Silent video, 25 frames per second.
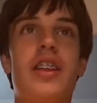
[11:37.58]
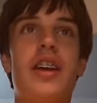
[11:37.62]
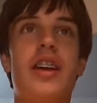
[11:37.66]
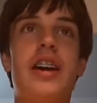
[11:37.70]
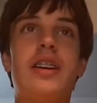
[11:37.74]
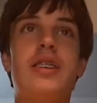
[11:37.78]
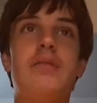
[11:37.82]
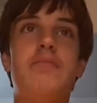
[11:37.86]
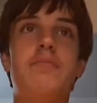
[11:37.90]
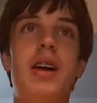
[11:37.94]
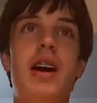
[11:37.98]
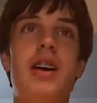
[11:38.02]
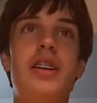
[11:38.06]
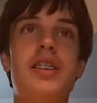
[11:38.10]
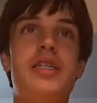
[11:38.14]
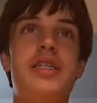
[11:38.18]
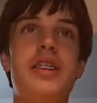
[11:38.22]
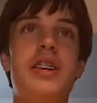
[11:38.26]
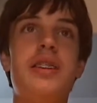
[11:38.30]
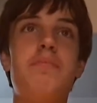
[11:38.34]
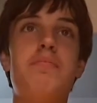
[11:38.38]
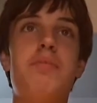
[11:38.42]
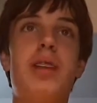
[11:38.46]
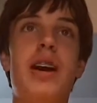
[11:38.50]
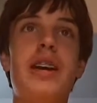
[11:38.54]
Like Mount
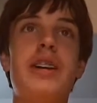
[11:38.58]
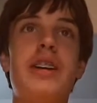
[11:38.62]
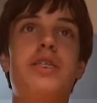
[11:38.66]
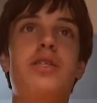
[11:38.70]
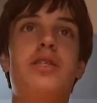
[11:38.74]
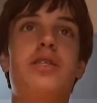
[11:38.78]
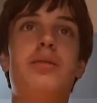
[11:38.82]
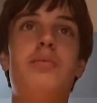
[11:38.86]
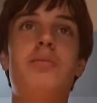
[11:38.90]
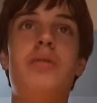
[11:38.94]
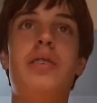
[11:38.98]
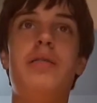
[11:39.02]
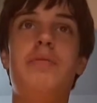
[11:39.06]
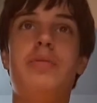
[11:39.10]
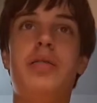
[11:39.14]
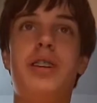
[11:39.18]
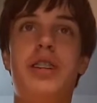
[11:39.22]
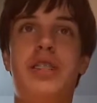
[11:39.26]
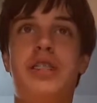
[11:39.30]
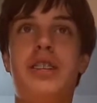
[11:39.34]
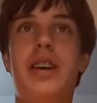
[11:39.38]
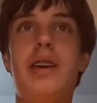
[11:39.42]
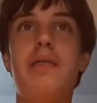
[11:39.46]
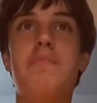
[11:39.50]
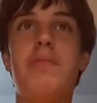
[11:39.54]
St. Michael
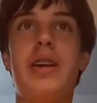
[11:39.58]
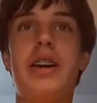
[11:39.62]
plus St.